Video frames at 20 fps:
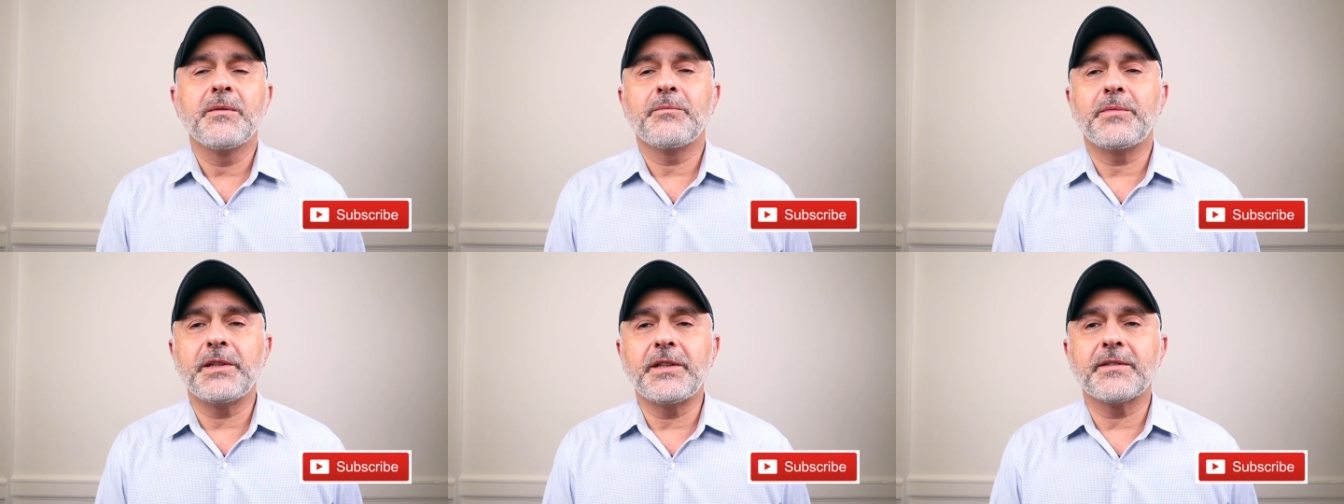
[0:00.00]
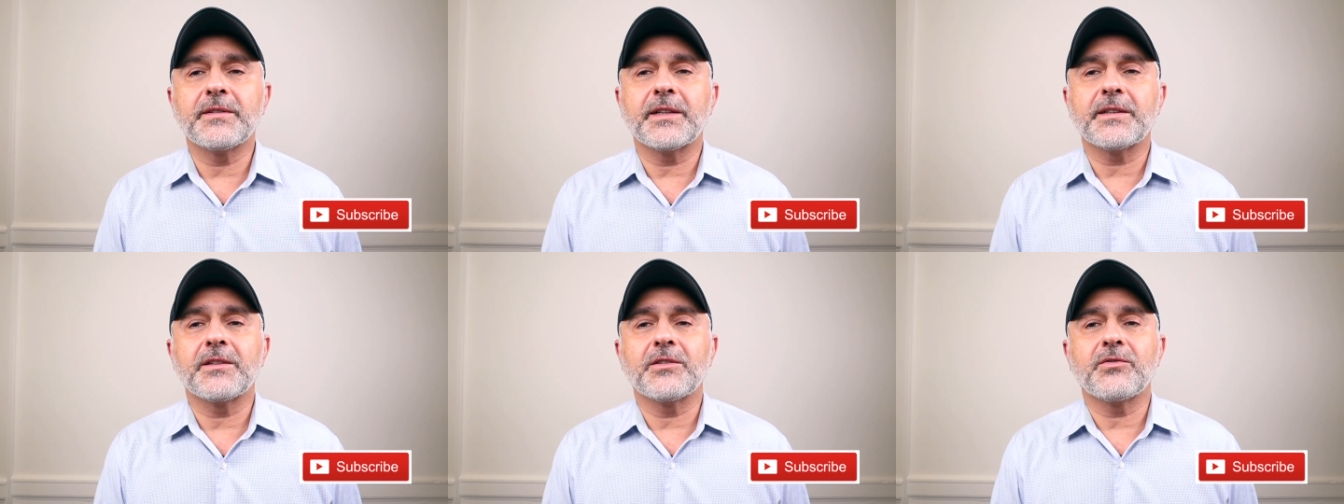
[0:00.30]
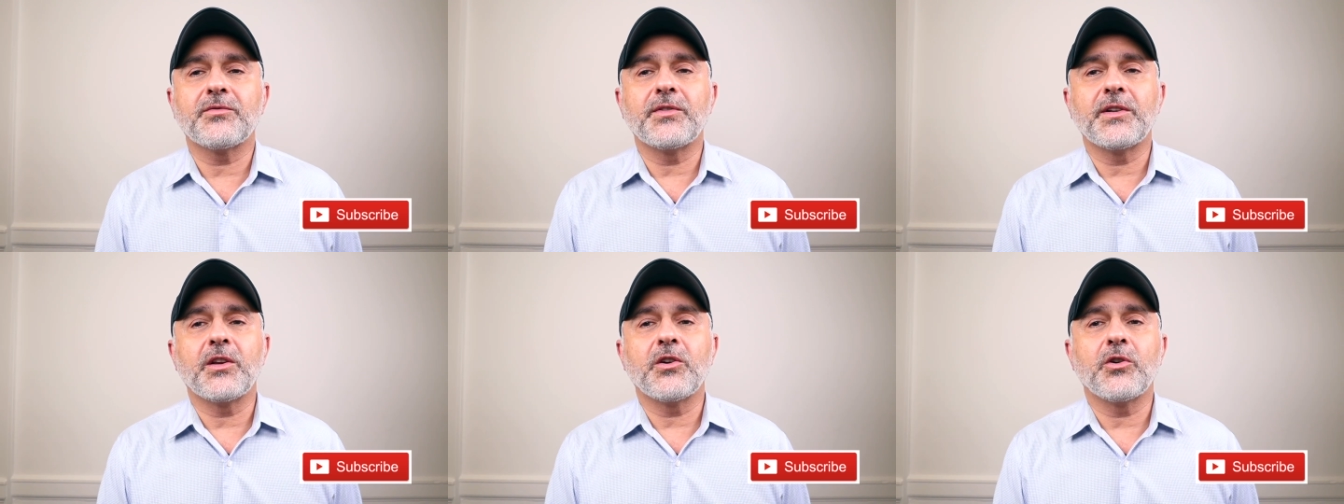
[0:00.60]
Please like
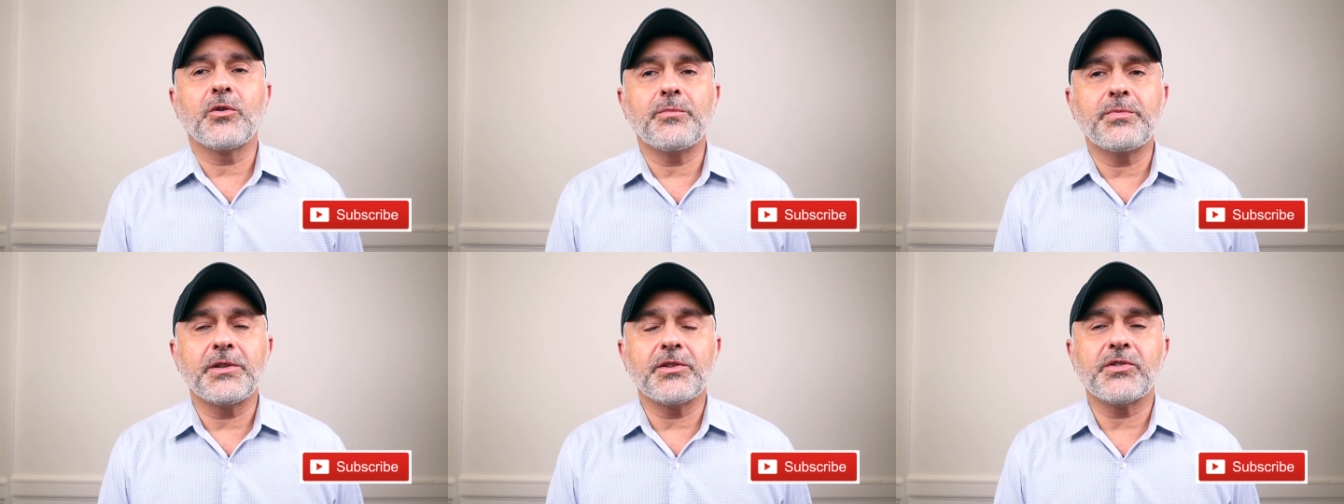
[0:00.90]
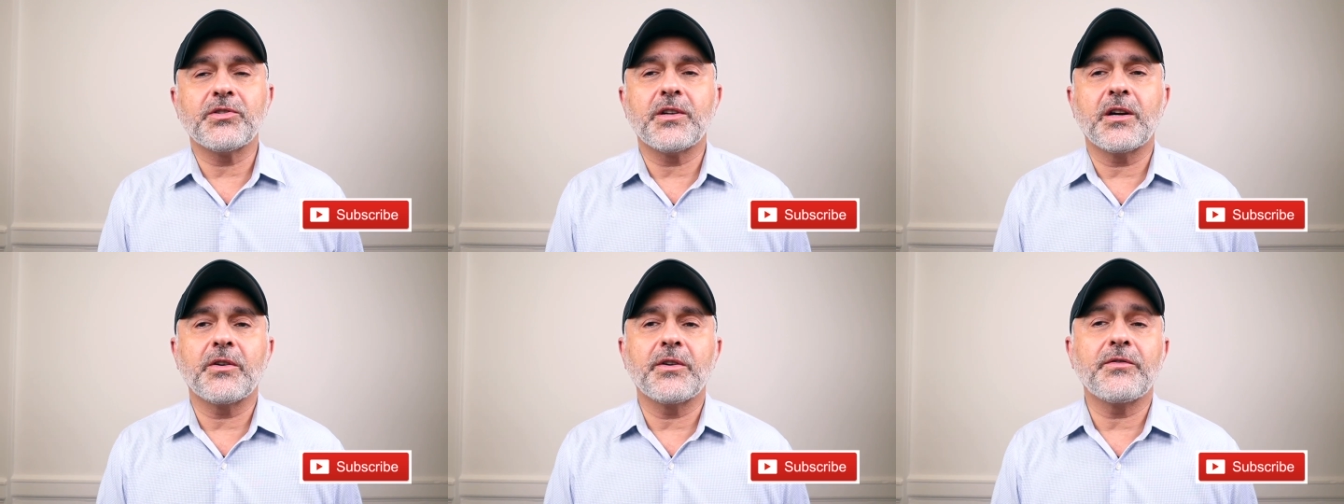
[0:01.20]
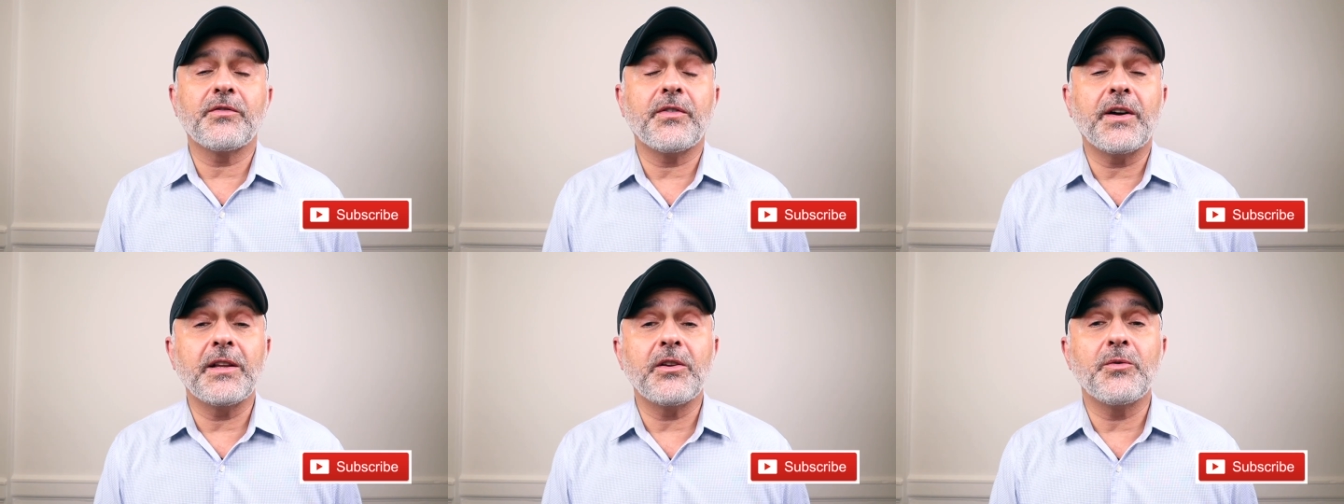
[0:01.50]
this video, please share
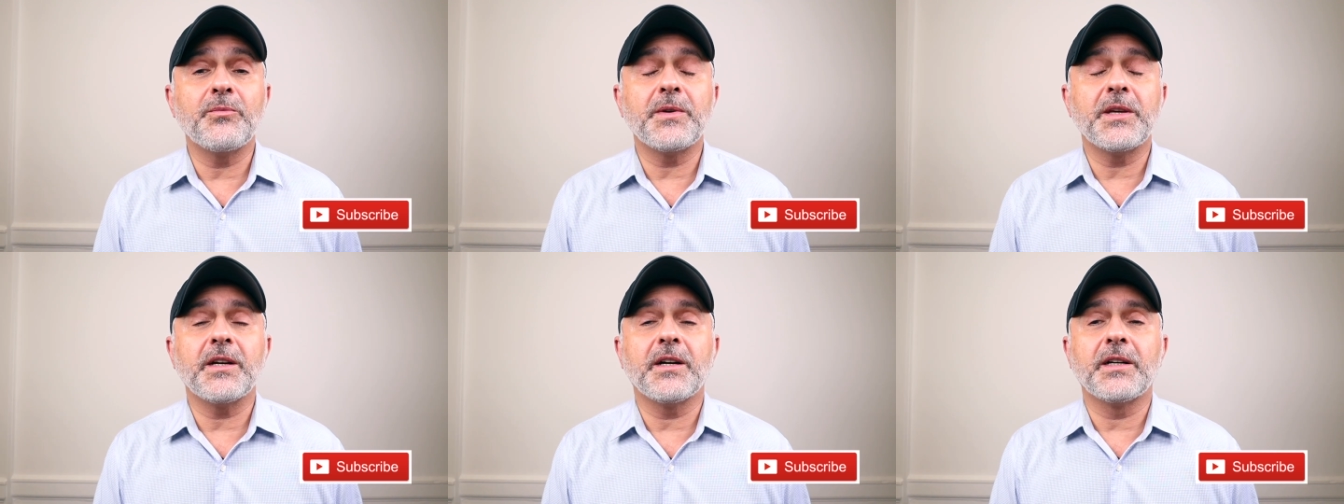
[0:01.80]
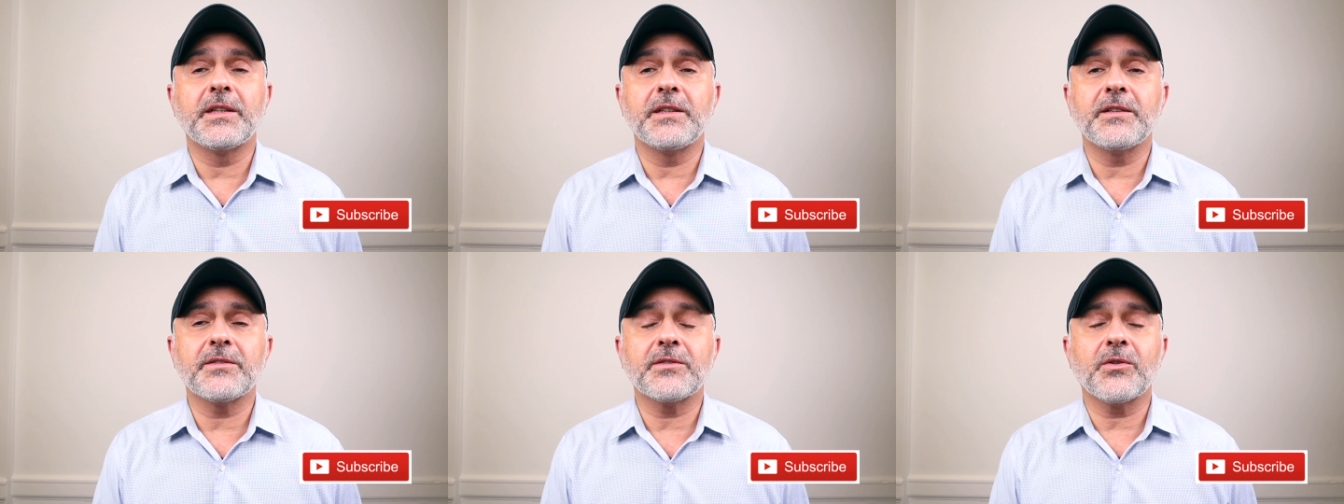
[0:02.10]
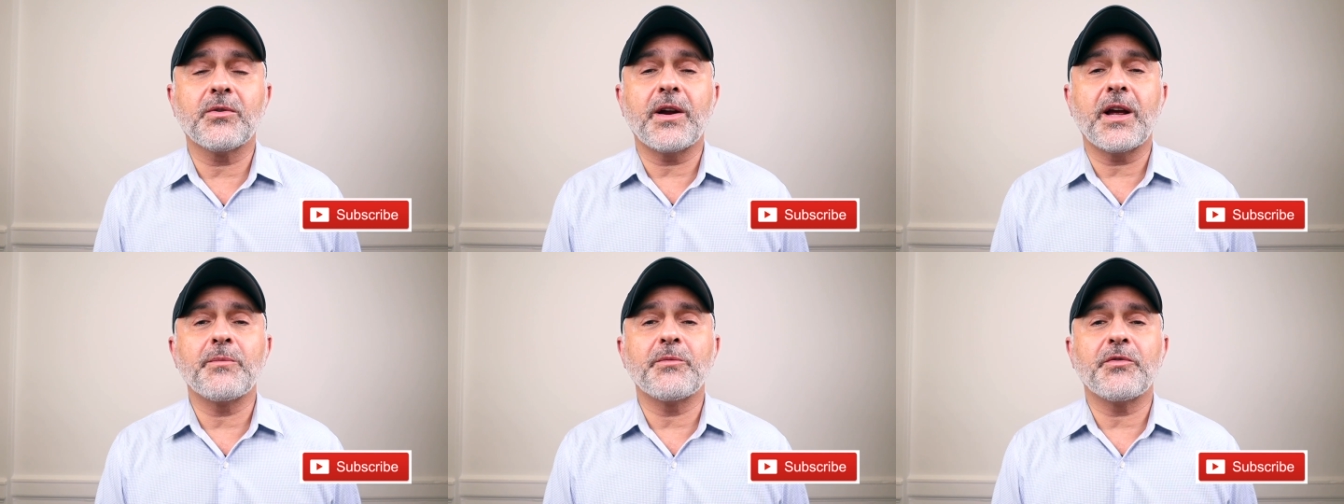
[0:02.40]
it, follow me on
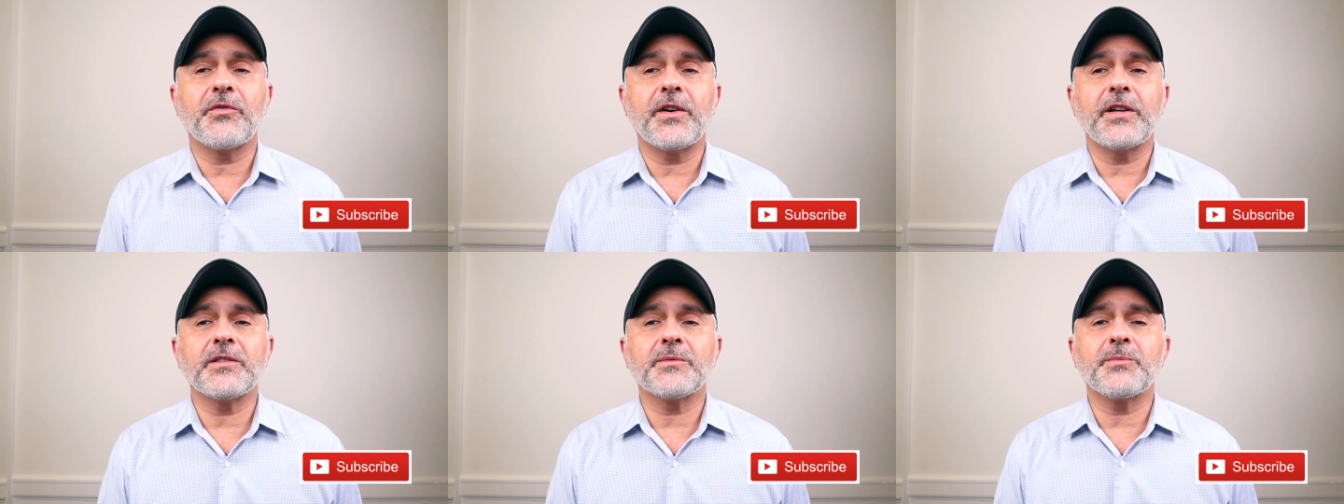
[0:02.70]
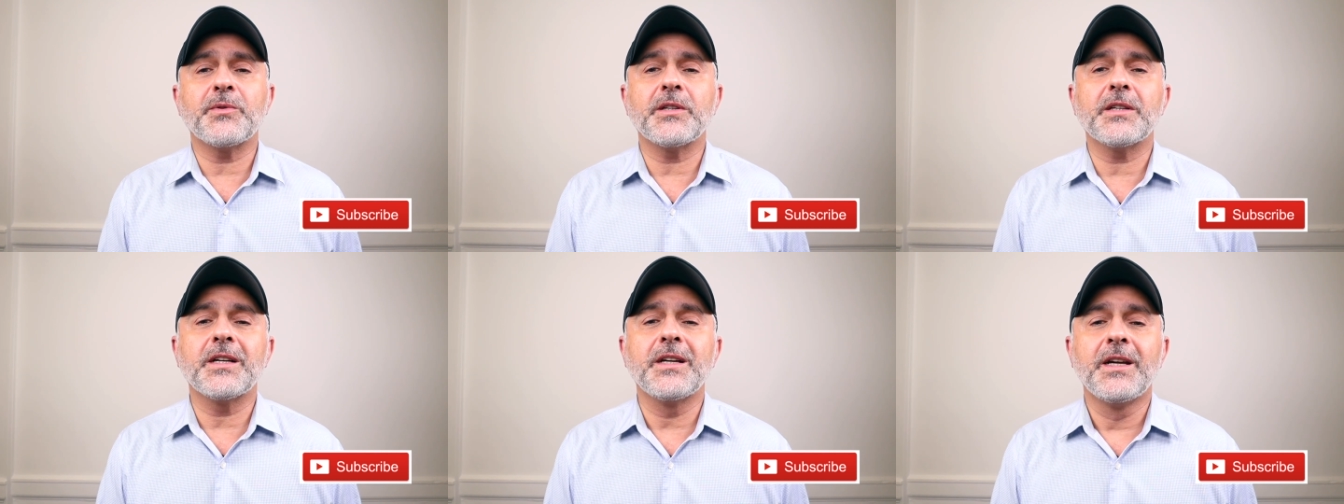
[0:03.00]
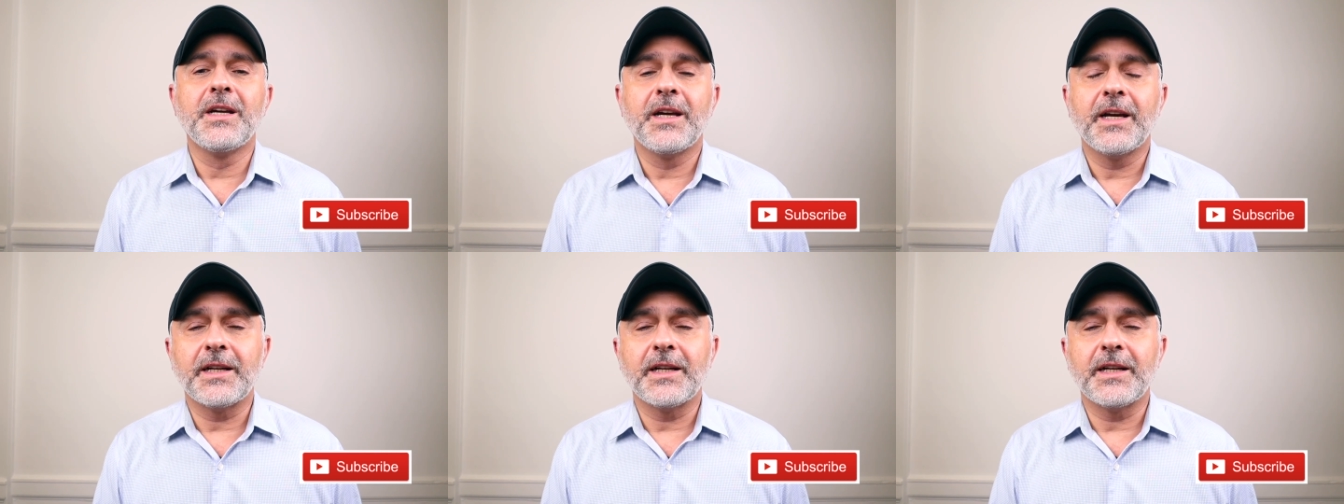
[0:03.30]
Instagram and Facebook,